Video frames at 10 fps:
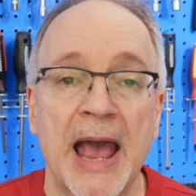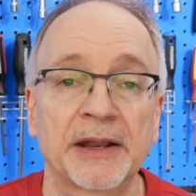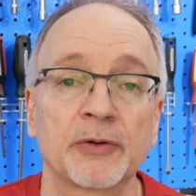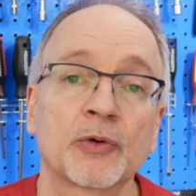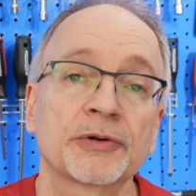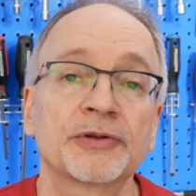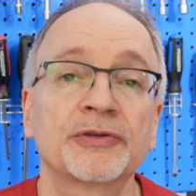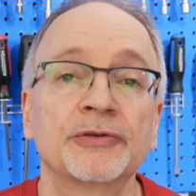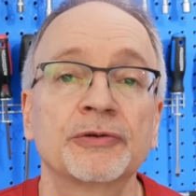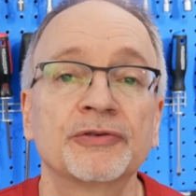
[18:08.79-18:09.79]
And in order
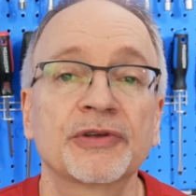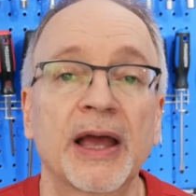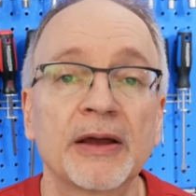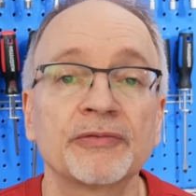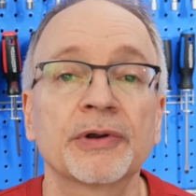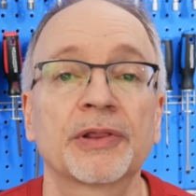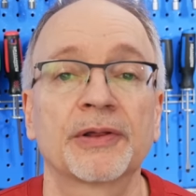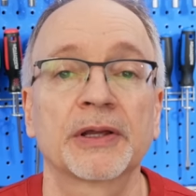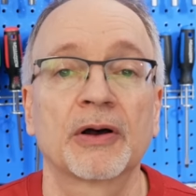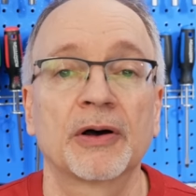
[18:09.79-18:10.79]
to use
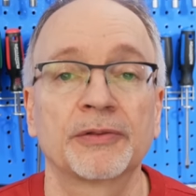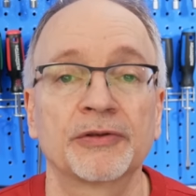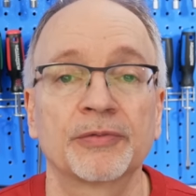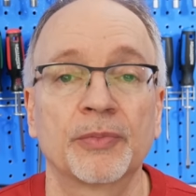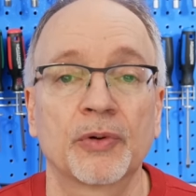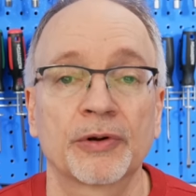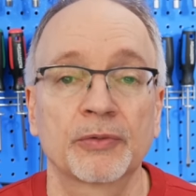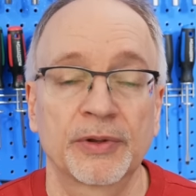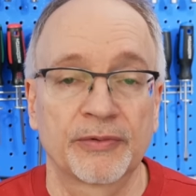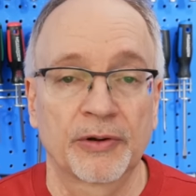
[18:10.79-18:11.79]
everything on this board,
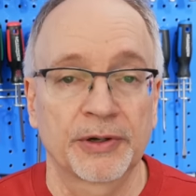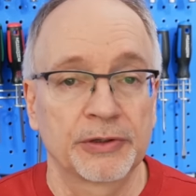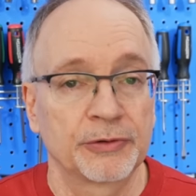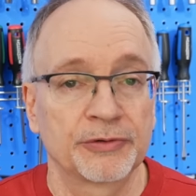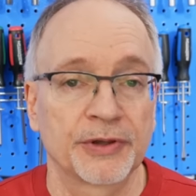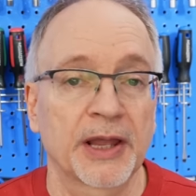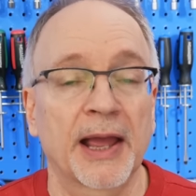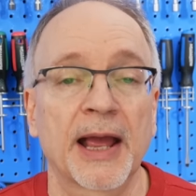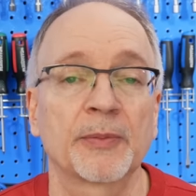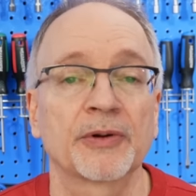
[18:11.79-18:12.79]
we've already used the
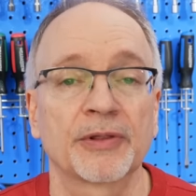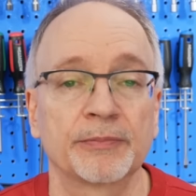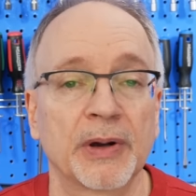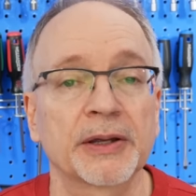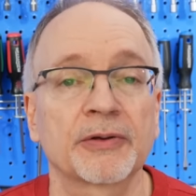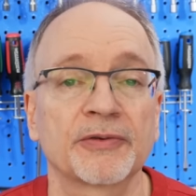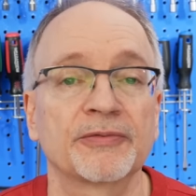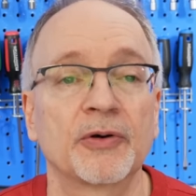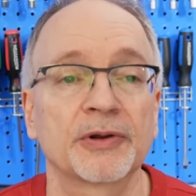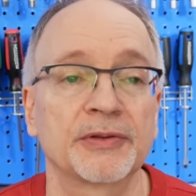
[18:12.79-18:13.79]
camera, the
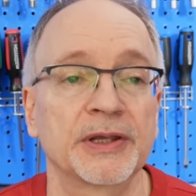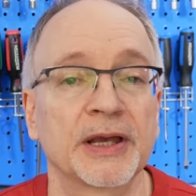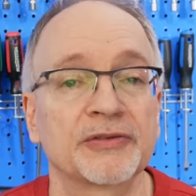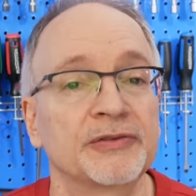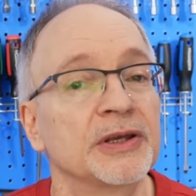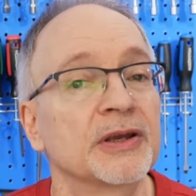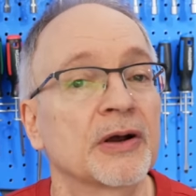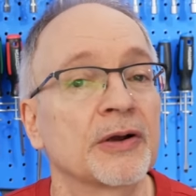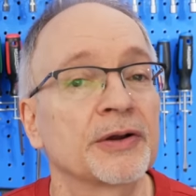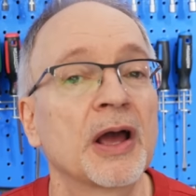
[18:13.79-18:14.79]
microphone, and the SD
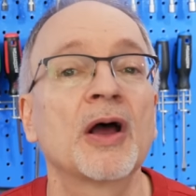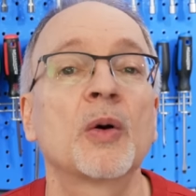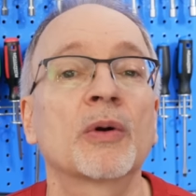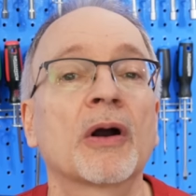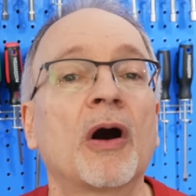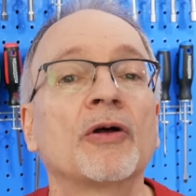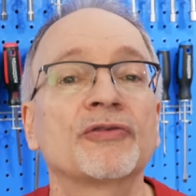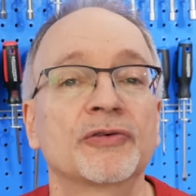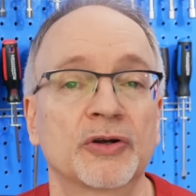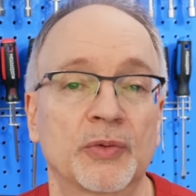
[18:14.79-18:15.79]
card, we're
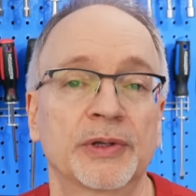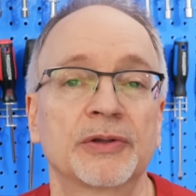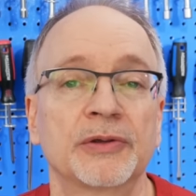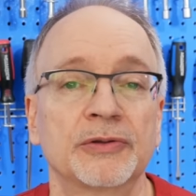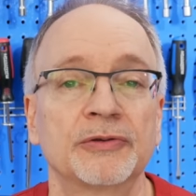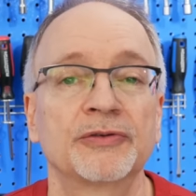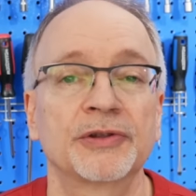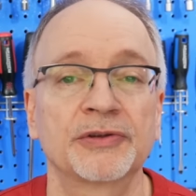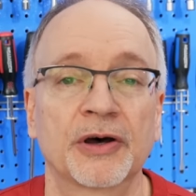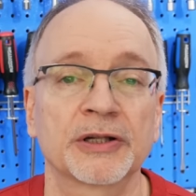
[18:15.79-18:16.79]
also going to use
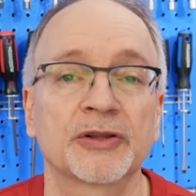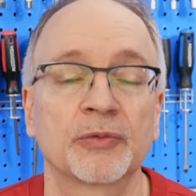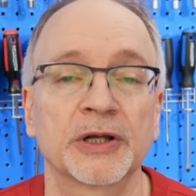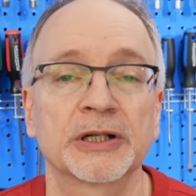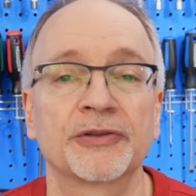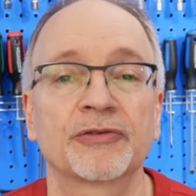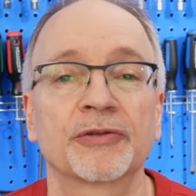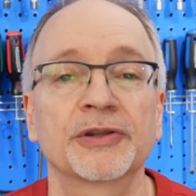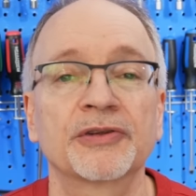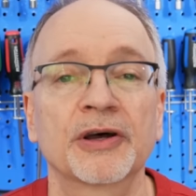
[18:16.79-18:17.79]
the touch switch. And so
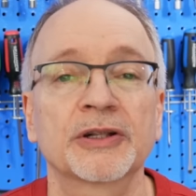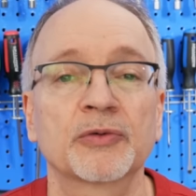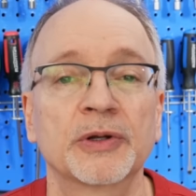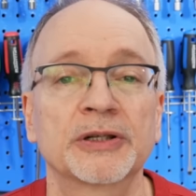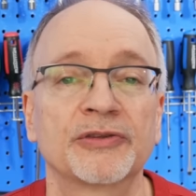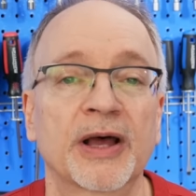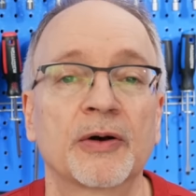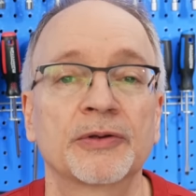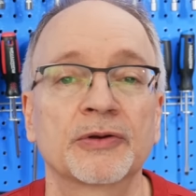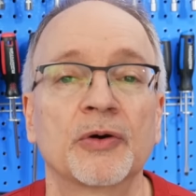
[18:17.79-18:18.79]
the touch switch is
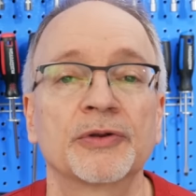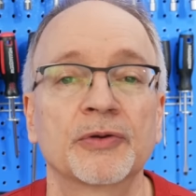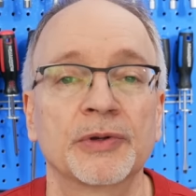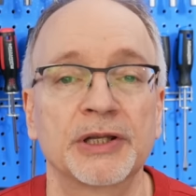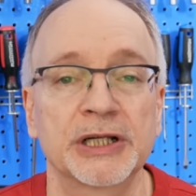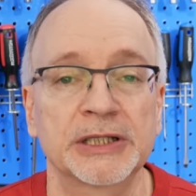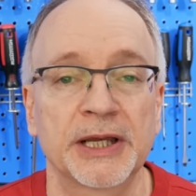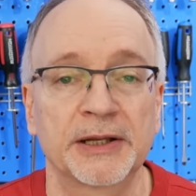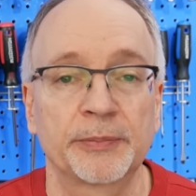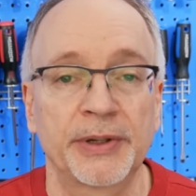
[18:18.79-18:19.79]
how you're going to
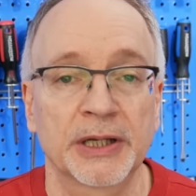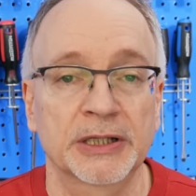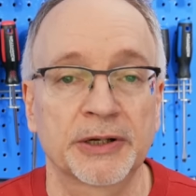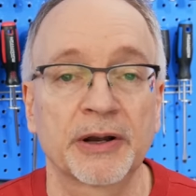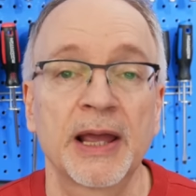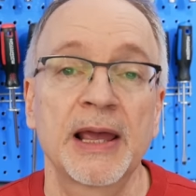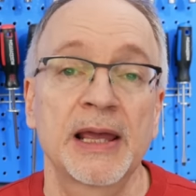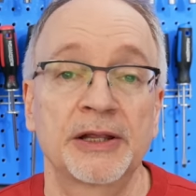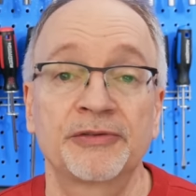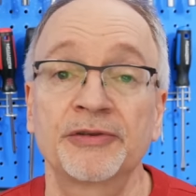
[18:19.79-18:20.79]
initiate a picture.
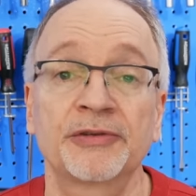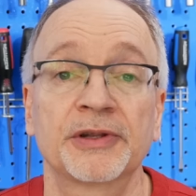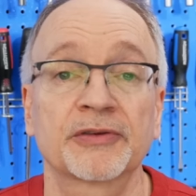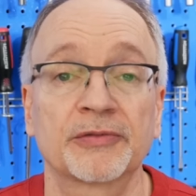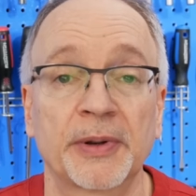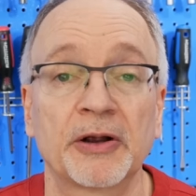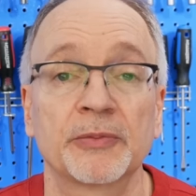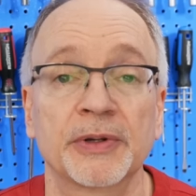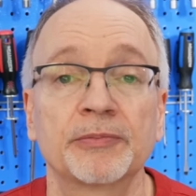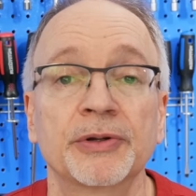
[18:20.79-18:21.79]
It's just an
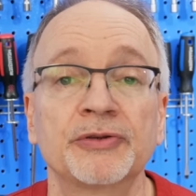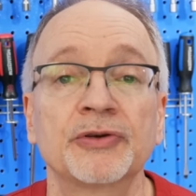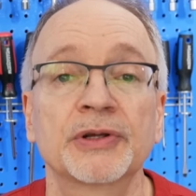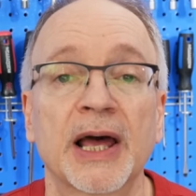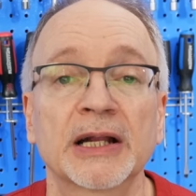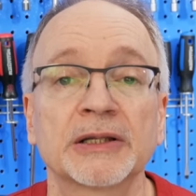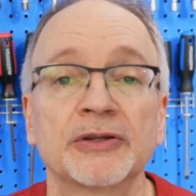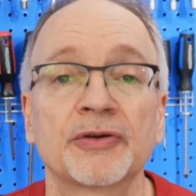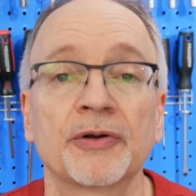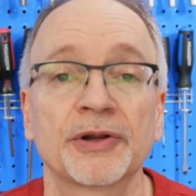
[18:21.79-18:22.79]
experiment, but you could actually
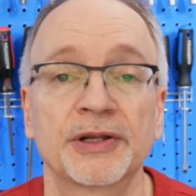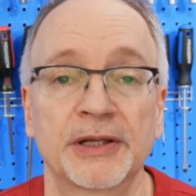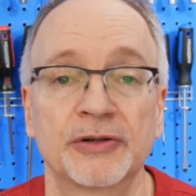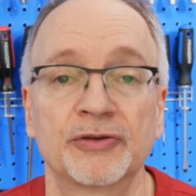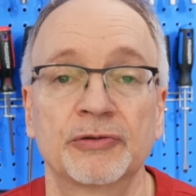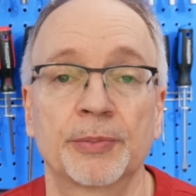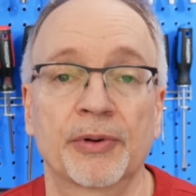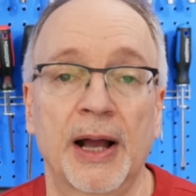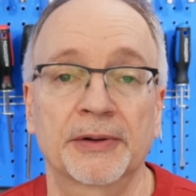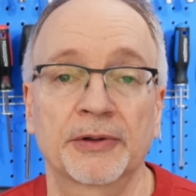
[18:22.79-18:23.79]
turn it into a
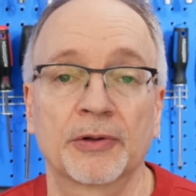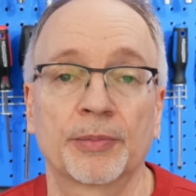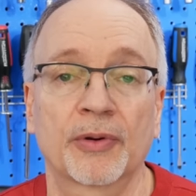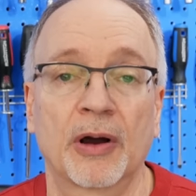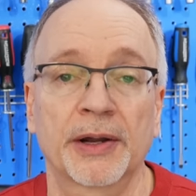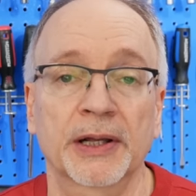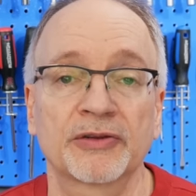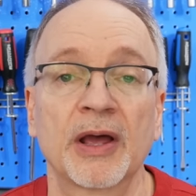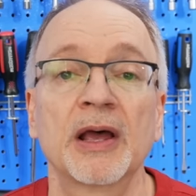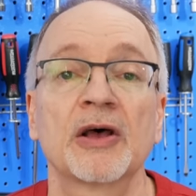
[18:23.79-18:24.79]
practical
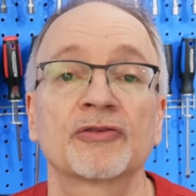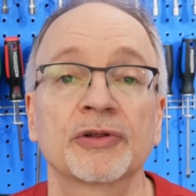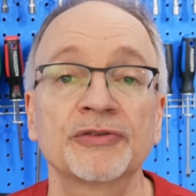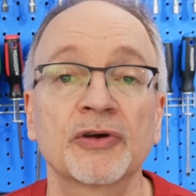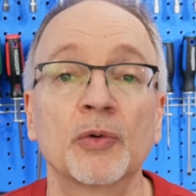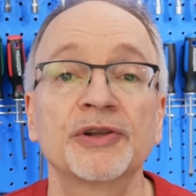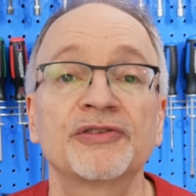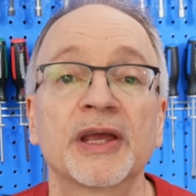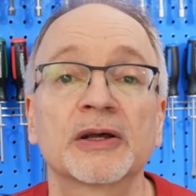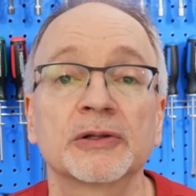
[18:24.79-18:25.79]
product. So let's go and
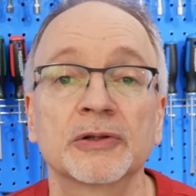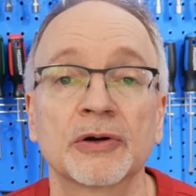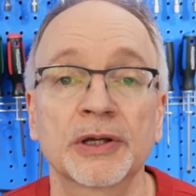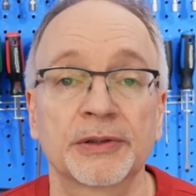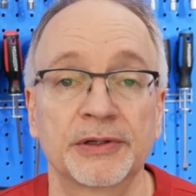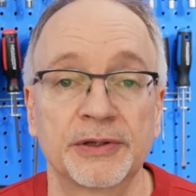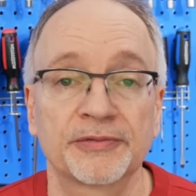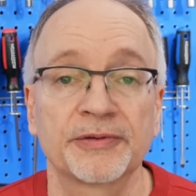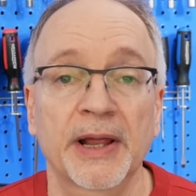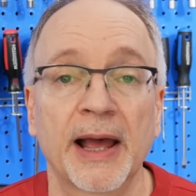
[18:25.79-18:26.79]
take a look at the
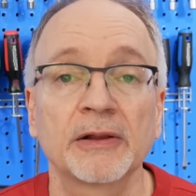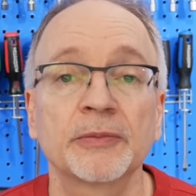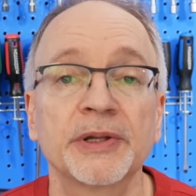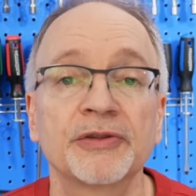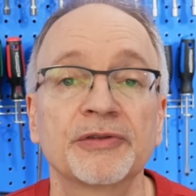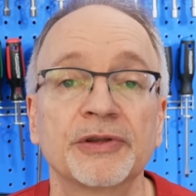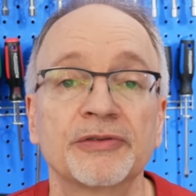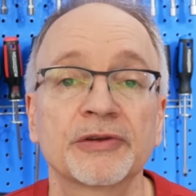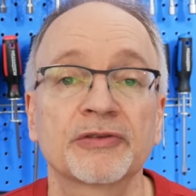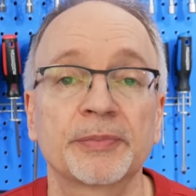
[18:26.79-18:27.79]
different elements in
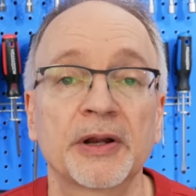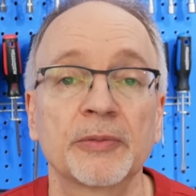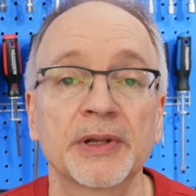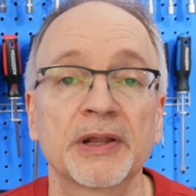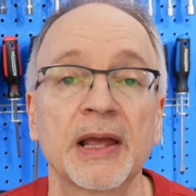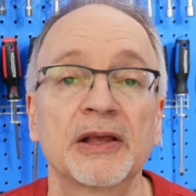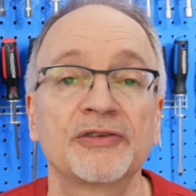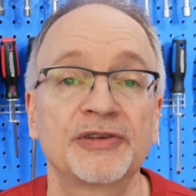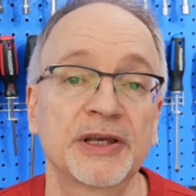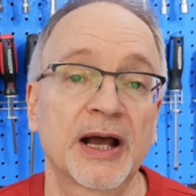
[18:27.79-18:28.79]
this experiment,
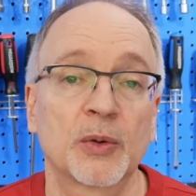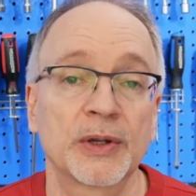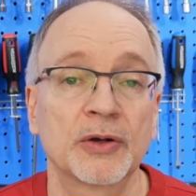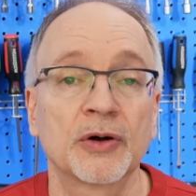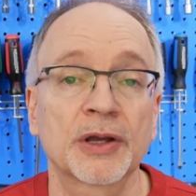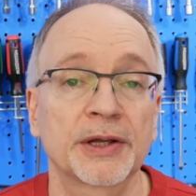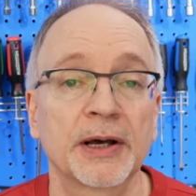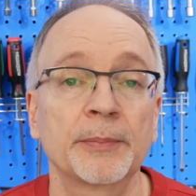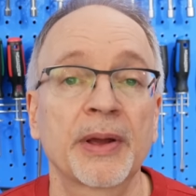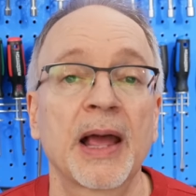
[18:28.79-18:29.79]
see how we hook it
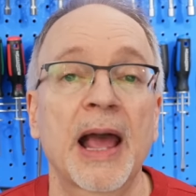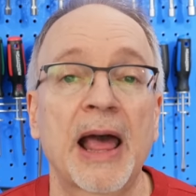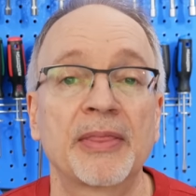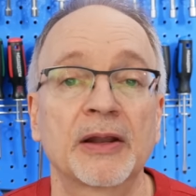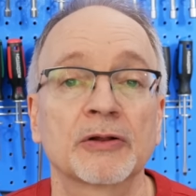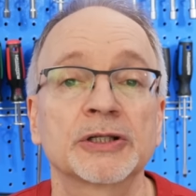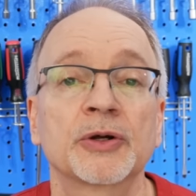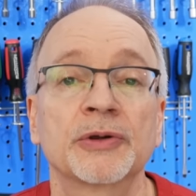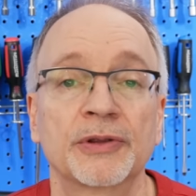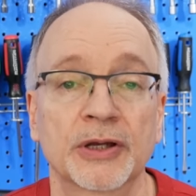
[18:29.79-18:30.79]
up, and then I'll
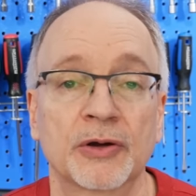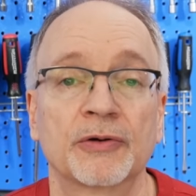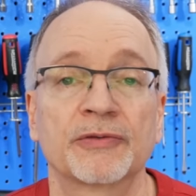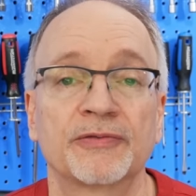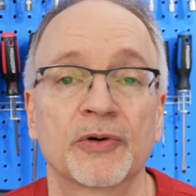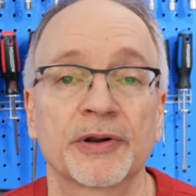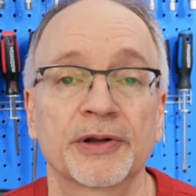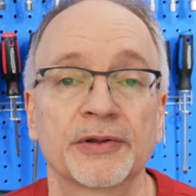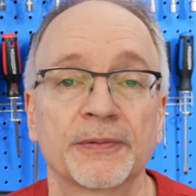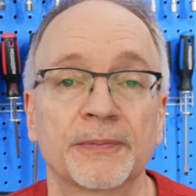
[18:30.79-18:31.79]
show you the code for it.